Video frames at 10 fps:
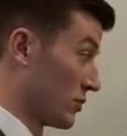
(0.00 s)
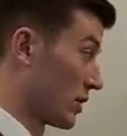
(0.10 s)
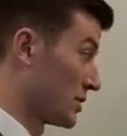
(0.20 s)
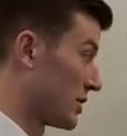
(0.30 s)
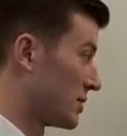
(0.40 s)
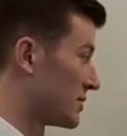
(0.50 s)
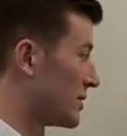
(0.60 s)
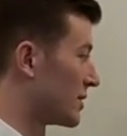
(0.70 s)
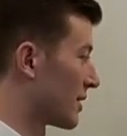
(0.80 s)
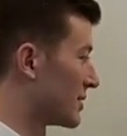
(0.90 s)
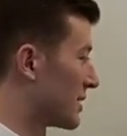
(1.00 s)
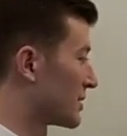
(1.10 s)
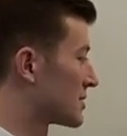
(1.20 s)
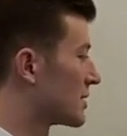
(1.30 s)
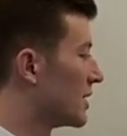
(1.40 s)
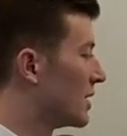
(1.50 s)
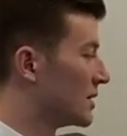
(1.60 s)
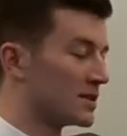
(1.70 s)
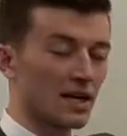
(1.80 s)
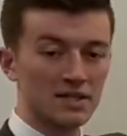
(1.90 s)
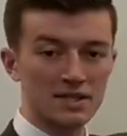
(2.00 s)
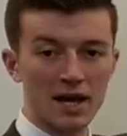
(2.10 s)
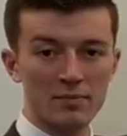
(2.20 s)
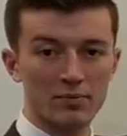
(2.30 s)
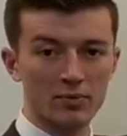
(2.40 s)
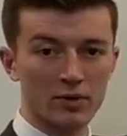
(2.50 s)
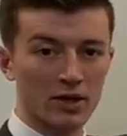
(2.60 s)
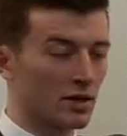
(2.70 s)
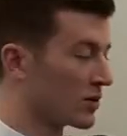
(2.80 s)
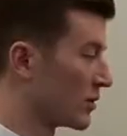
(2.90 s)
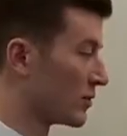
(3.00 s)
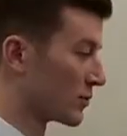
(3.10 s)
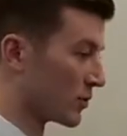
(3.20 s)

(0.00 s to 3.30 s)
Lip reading: content and context. Text type, we can increase